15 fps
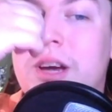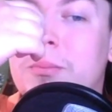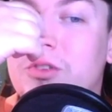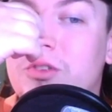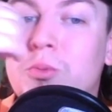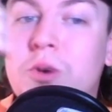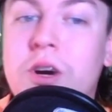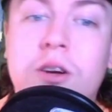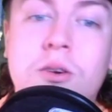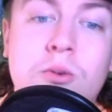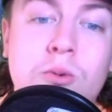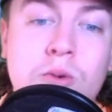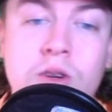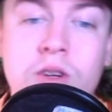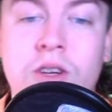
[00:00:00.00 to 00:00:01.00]
as well.
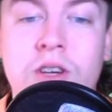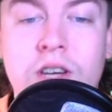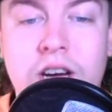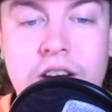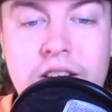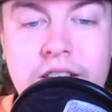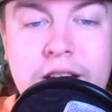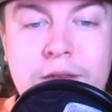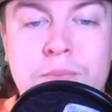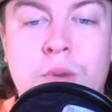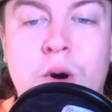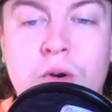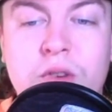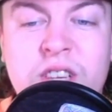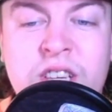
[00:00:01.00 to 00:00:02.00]
They have
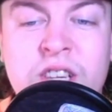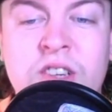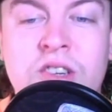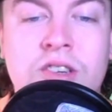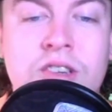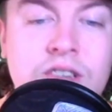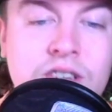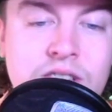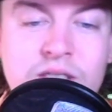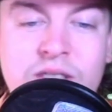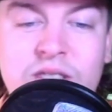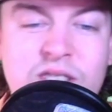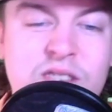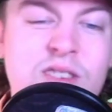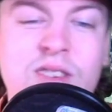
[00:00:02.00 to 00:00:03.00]
both here.
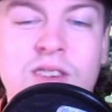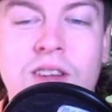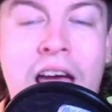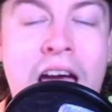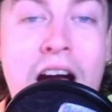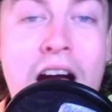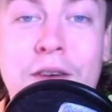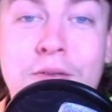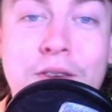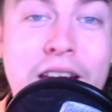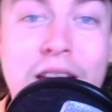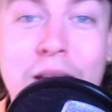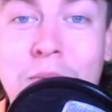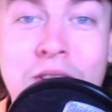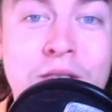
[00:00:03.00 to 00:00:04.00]
Half
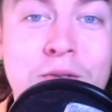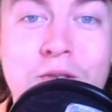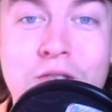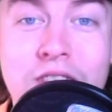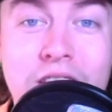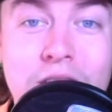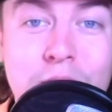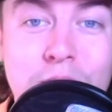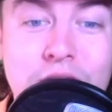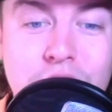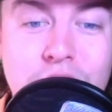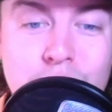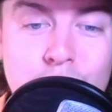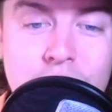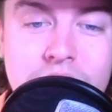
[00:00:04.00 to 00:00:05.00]
game, give or take, with
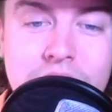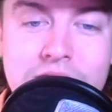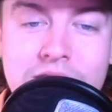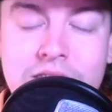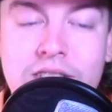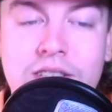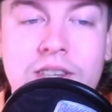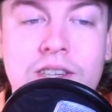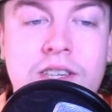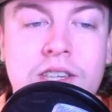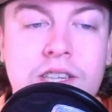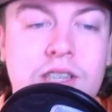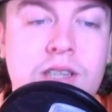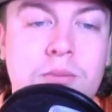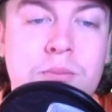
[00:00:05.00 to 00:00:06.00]
each one.
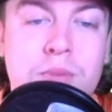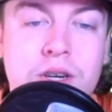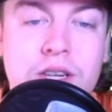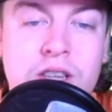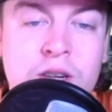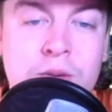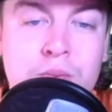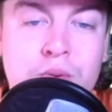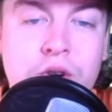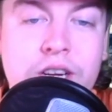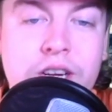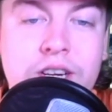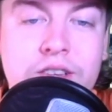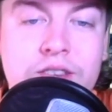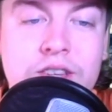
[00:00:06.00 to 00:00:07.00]
But they're pretty
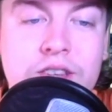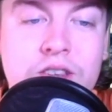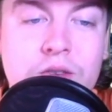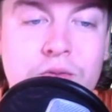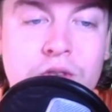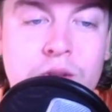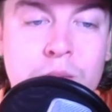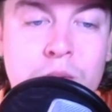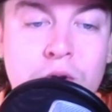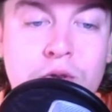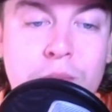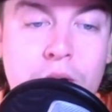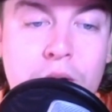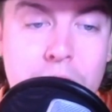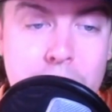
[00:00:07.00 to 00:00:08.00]
consistent for the
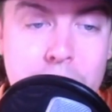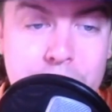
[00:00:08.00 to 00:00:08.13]
most part.